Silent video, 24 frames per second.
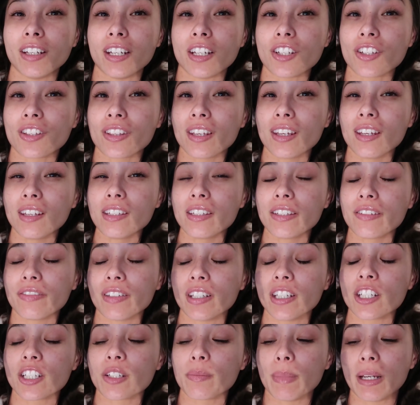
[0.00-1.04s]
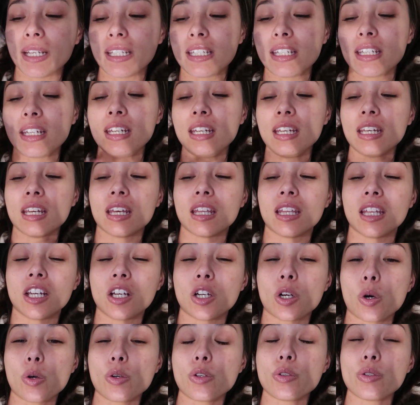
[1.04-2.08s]
Finish this, finish my tea, and
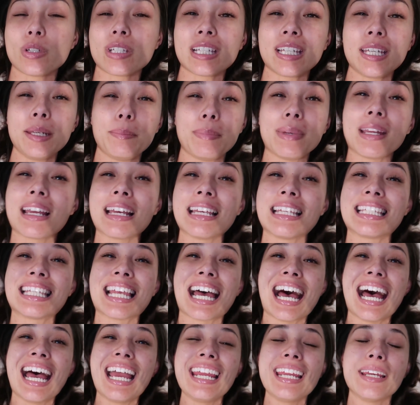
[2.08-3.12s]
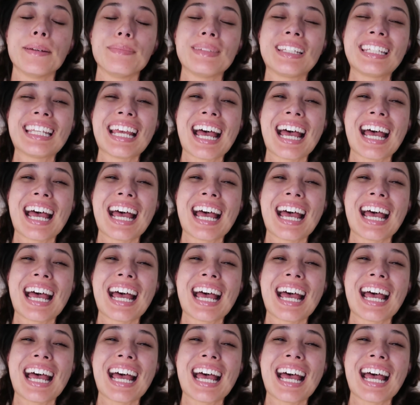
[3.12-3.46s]
then go to sleep because I am